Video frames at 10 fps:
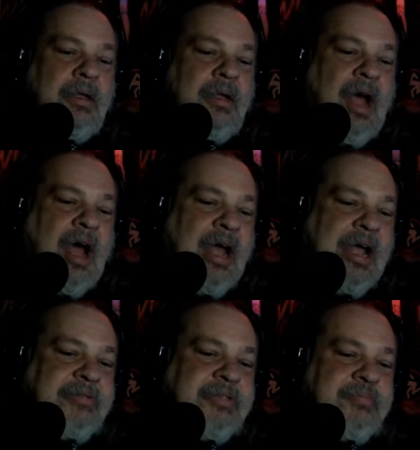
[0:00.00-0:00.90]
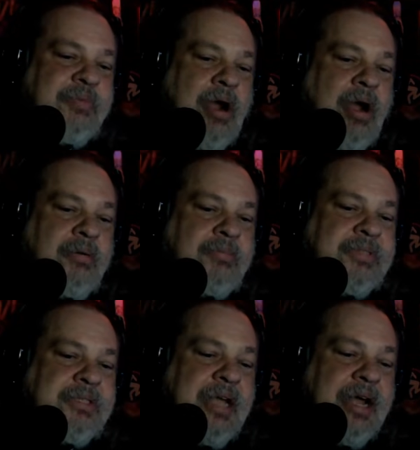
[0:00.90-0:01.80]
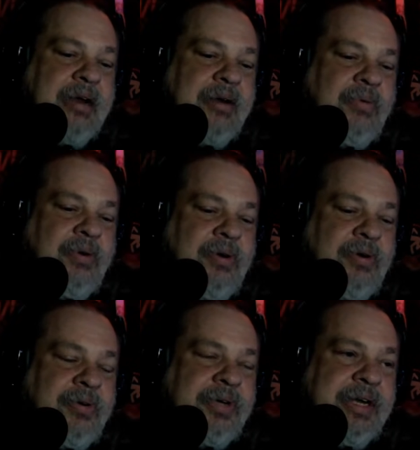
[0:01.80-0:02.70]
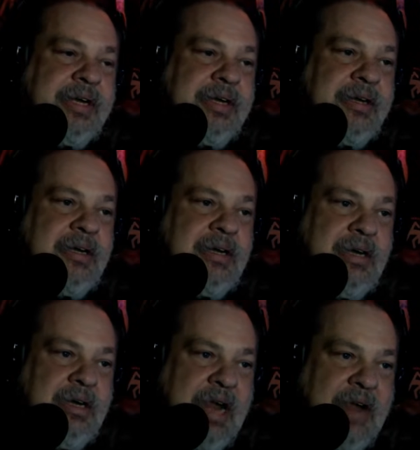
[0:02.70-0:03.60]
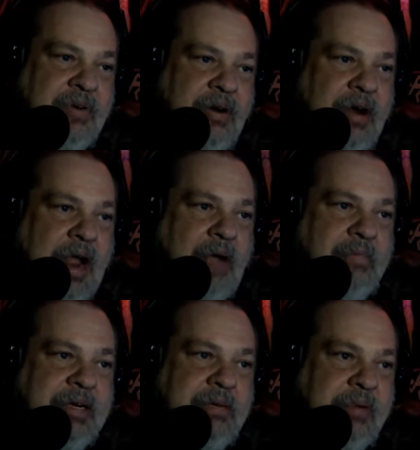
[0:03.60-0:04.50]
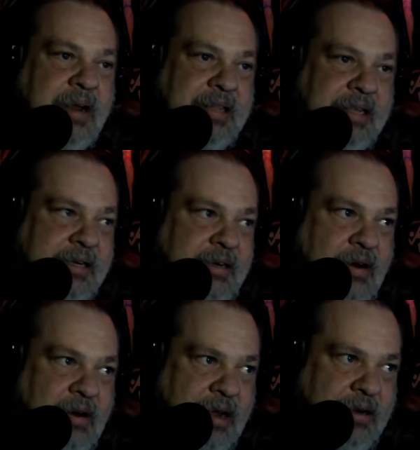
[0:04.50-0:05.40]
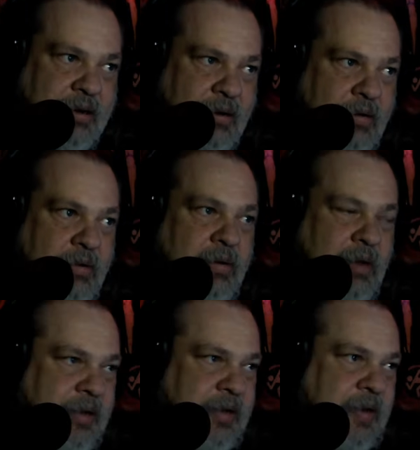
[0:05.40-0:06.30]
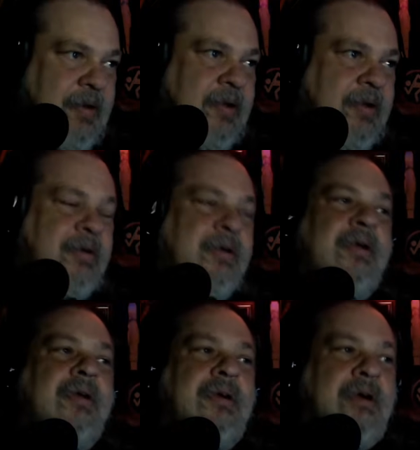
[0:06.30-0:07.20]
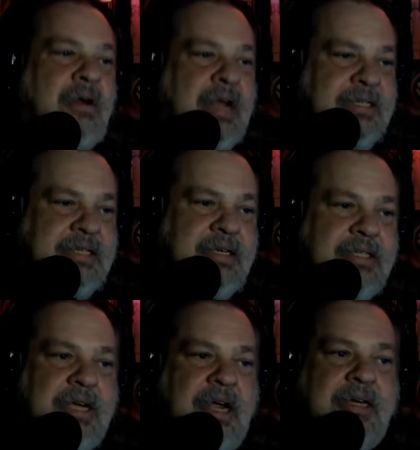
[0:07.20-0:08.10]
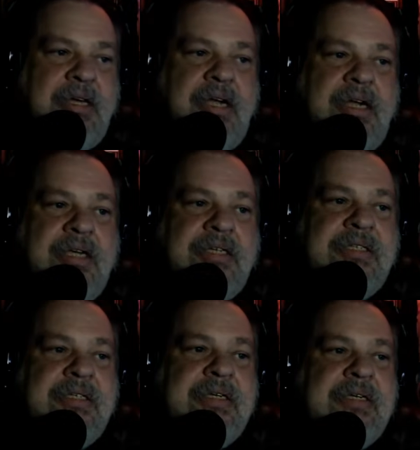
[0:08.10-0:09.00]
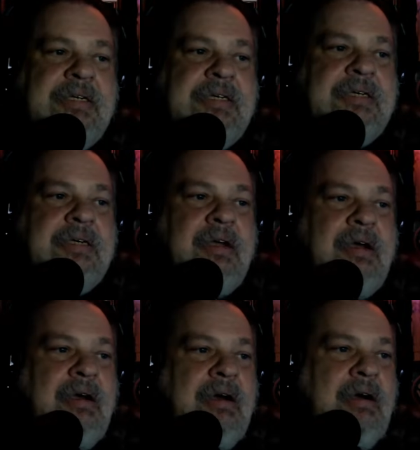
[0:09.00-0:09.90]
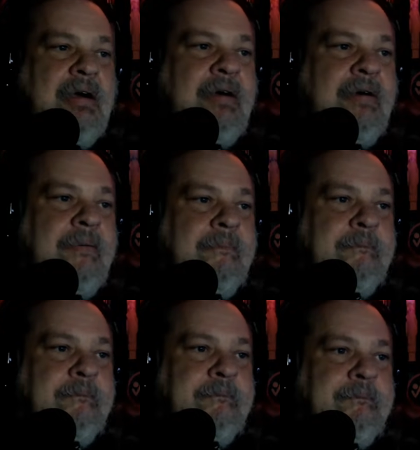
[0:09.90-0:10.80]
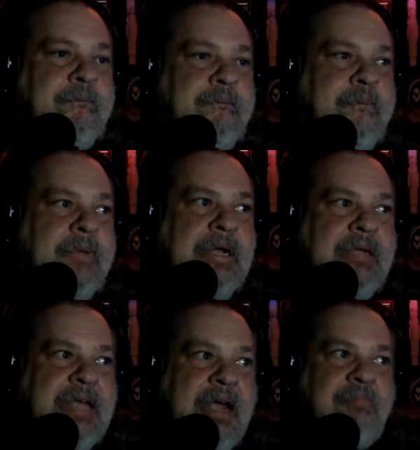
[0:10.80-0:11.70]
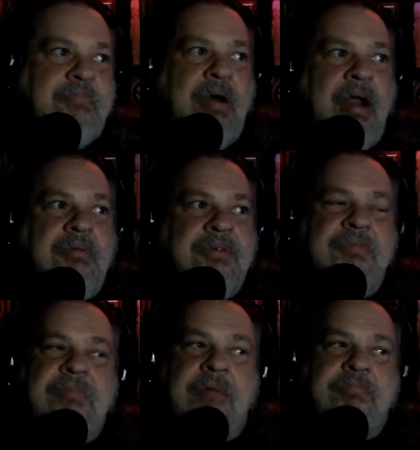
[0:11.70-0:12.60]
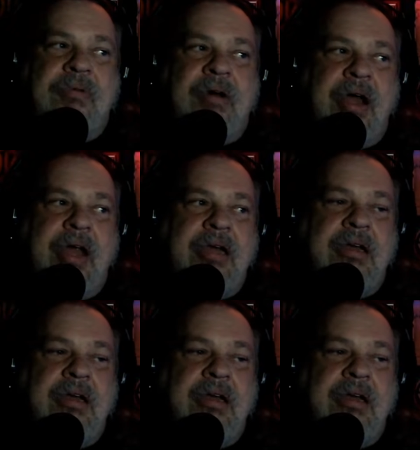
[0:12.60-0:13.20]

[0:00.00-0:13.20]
I have some problems that will never allow me to play the guitar like you do, or like Sunshine does, because I have problems with my brain,